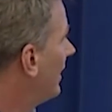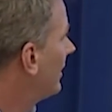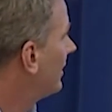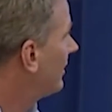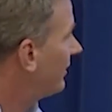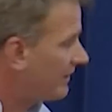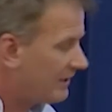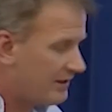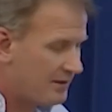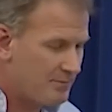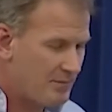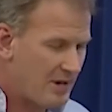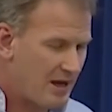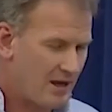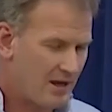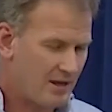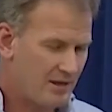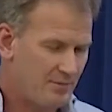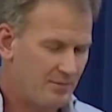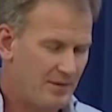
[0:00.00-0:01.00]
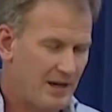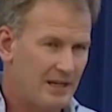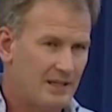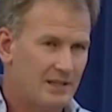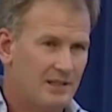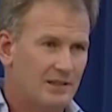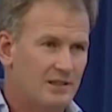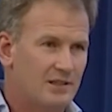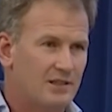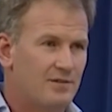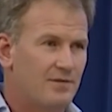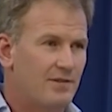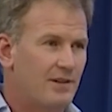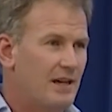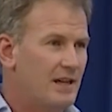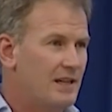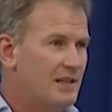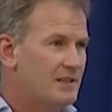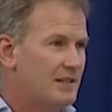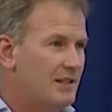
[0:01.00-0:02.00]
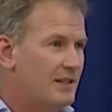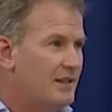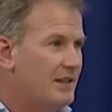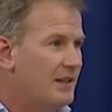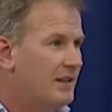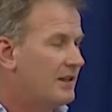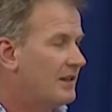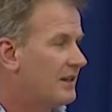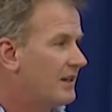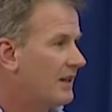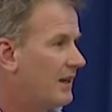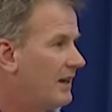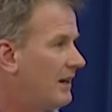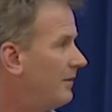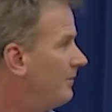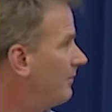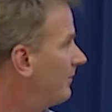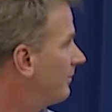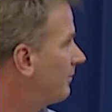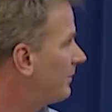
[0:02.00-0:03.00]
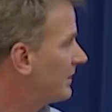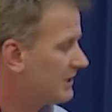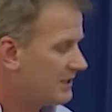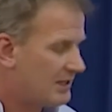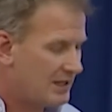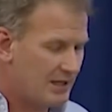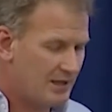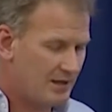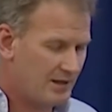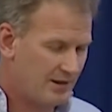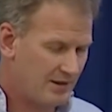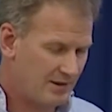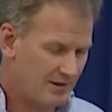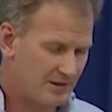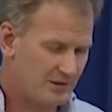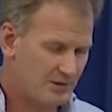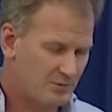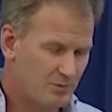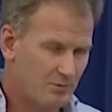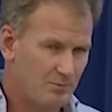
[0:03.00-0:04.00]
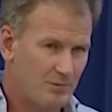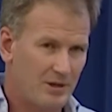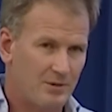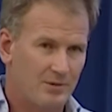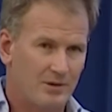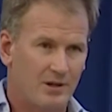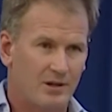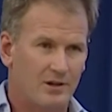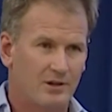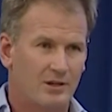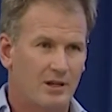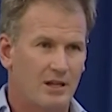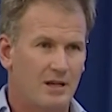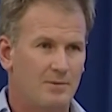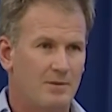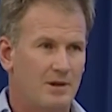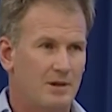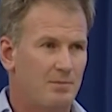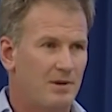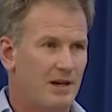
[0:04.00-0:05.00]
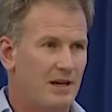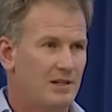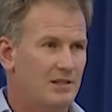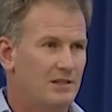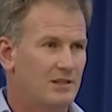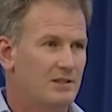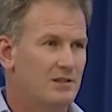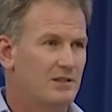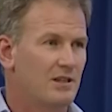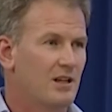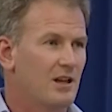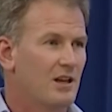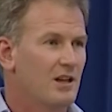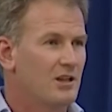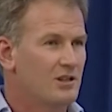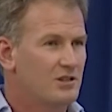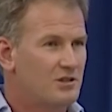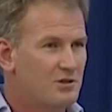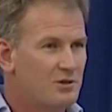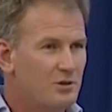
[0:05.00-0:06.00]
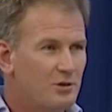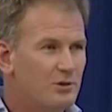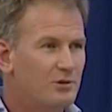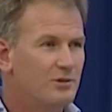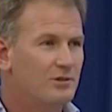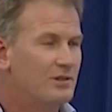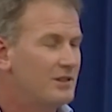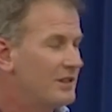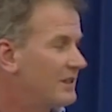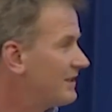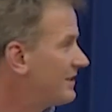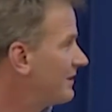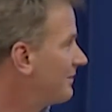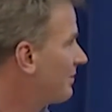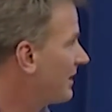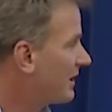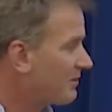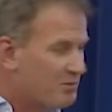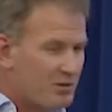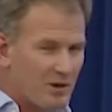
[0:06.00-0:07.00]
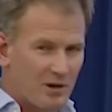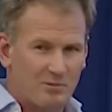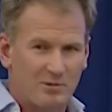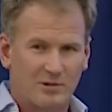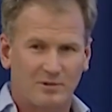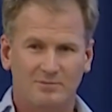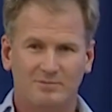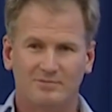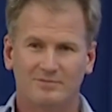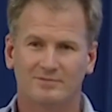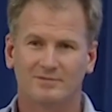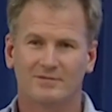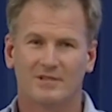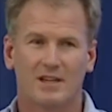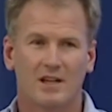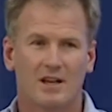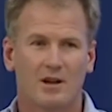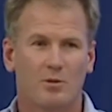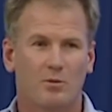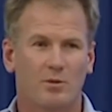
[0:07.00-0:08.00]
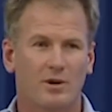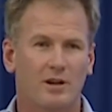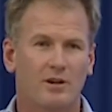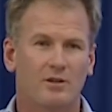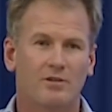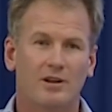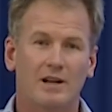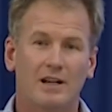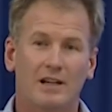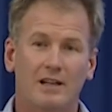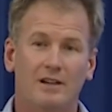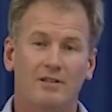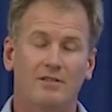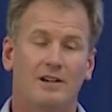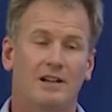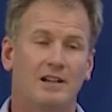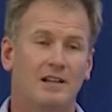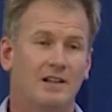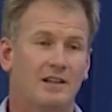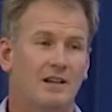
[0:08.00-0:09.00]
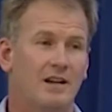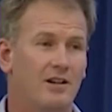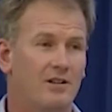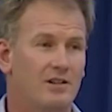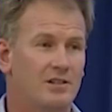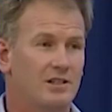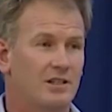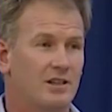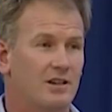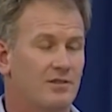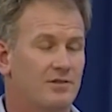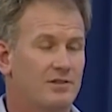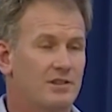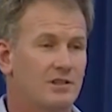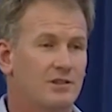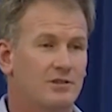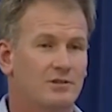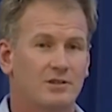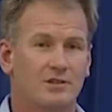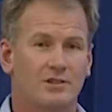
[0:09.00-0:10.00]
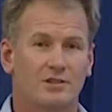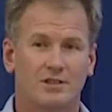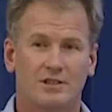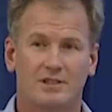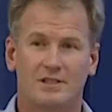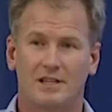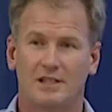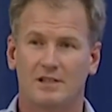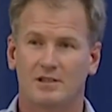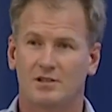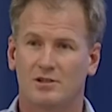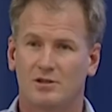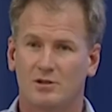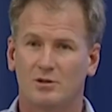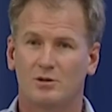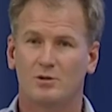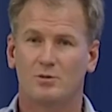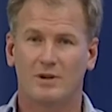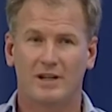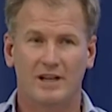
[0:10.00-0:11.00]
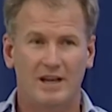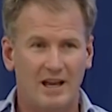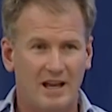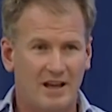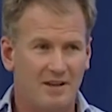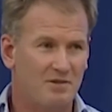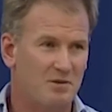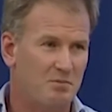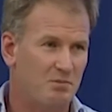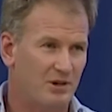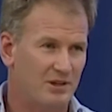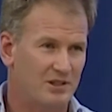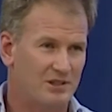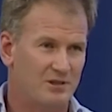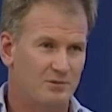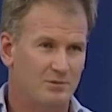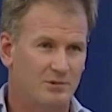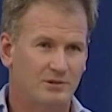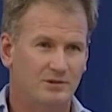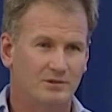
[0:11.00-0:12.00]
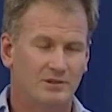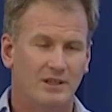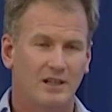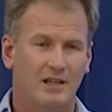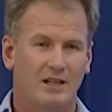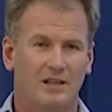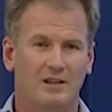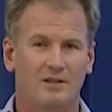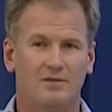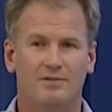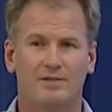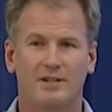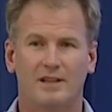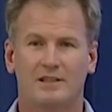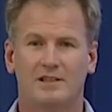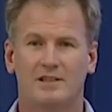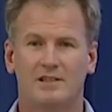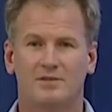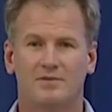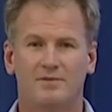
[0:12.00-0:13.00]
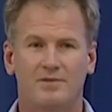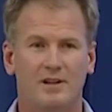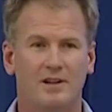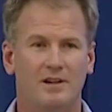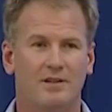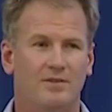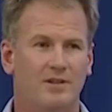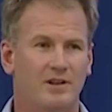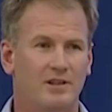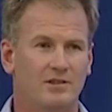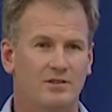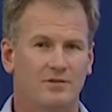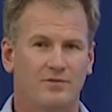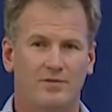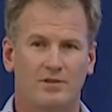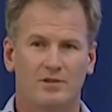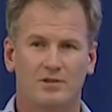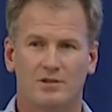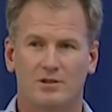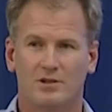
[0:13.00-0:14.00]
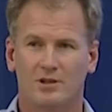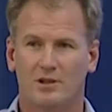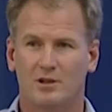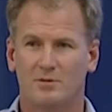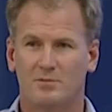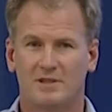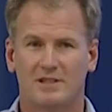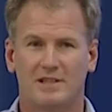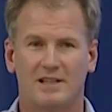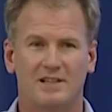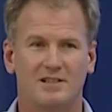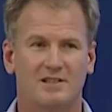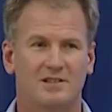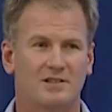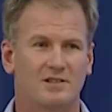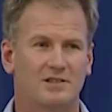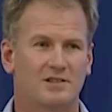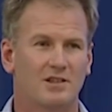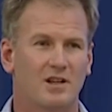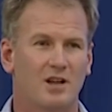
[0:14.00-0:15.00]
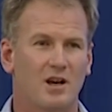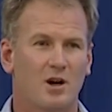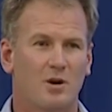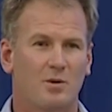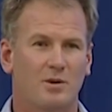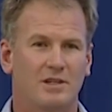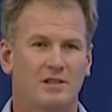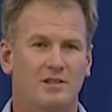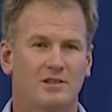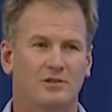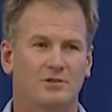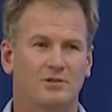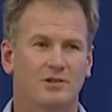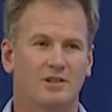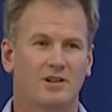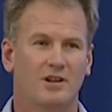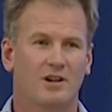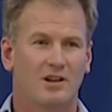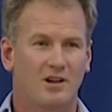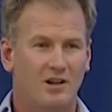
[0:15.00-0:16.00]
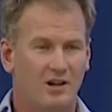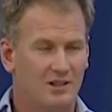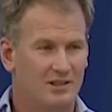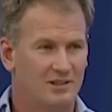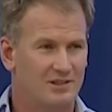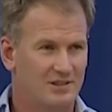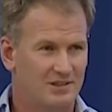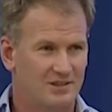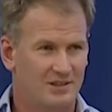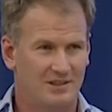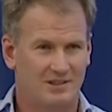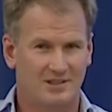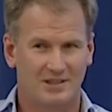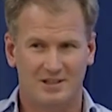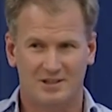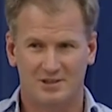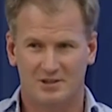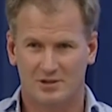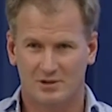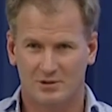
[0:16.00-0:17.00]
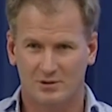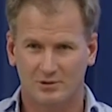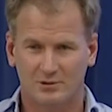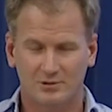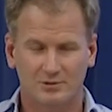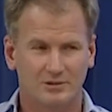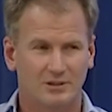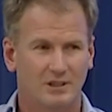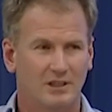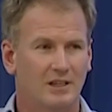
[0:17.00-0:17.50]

during the, ma the maintenance phase, I think um, particularly, and this would be with our leukemic patients, school is a big problem. We are really, really encouraging of children to attend school whenever possible. And in fact, there's very, very few circumstances where children can't attend school.